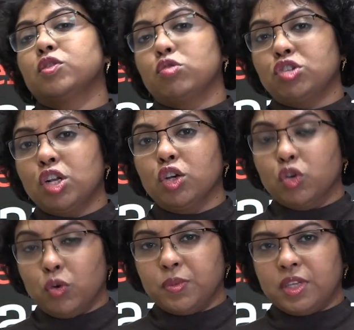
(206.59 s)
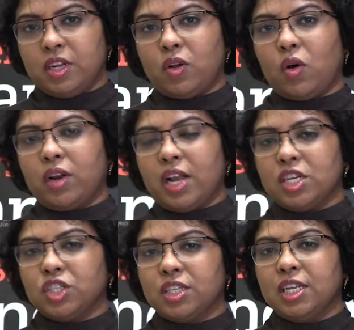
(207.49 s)
social groups in an
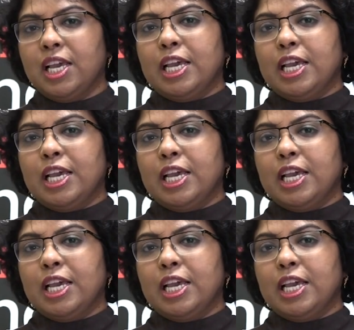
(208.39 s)
organization